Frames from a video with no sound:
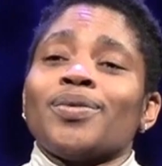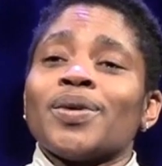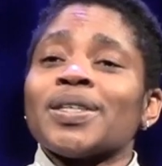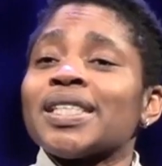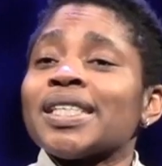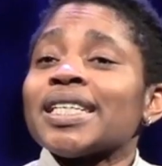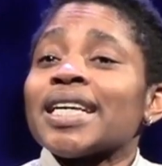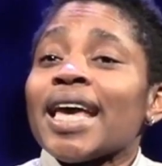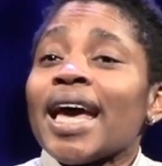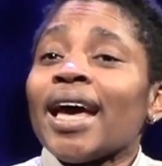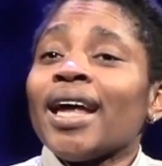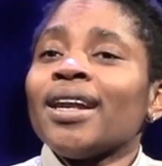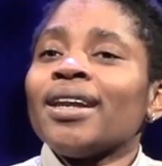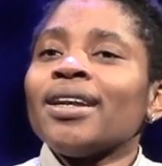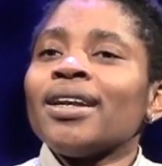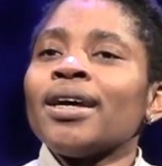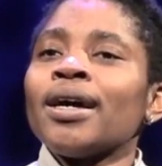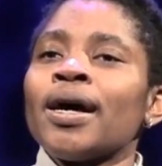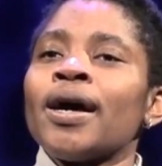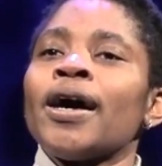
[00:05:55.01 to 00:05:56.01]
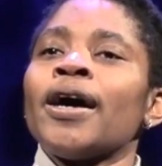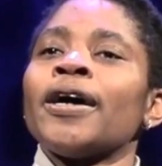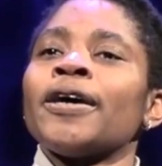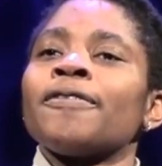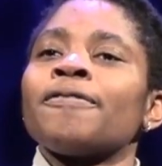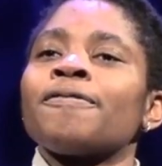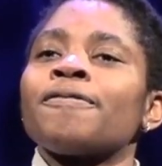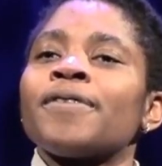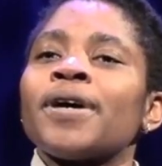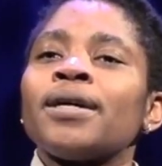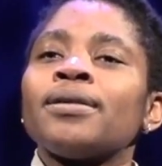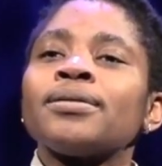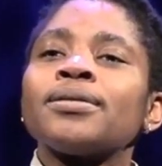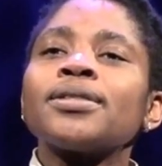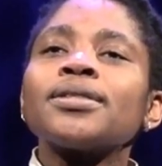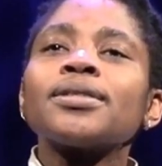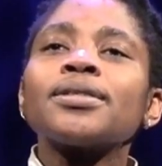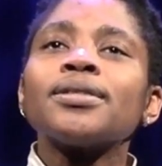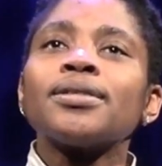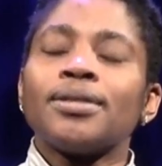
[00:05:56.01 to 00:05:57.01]
Once again, I
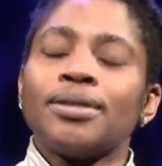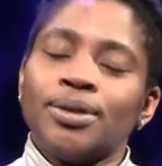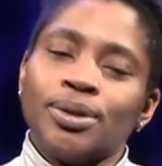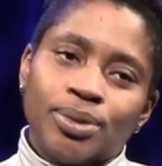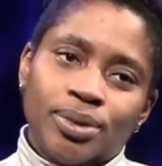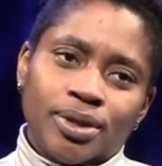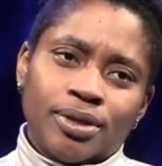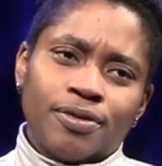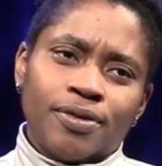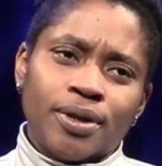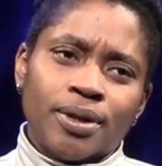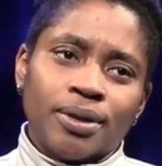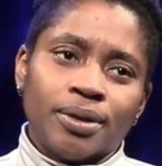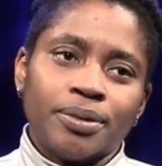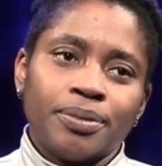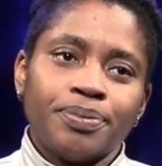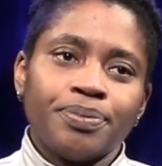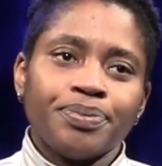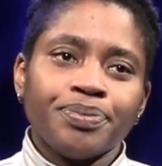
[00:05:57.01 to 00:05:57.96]
felt useful.